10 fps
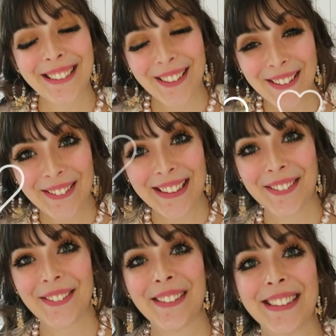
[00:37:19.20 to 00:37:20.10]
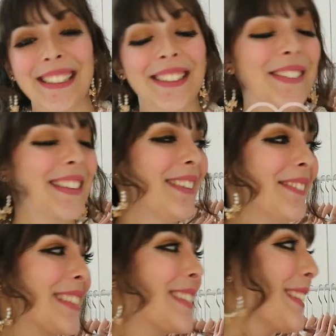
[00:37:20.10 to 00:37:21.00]
so much for watching this video.
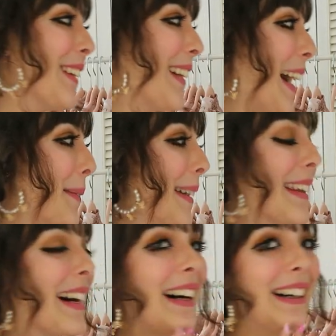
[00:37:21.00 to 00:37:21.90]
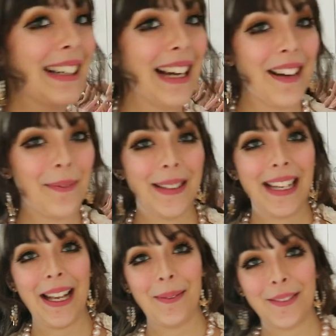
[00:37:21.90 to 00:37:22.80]
I'm just so happy that I have been
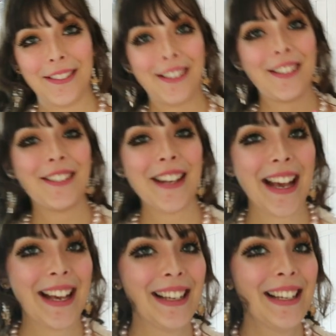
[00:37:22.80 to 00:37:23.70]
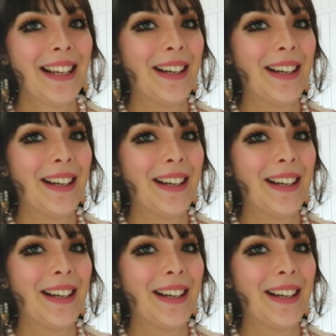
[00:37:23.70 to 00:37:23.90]
able to share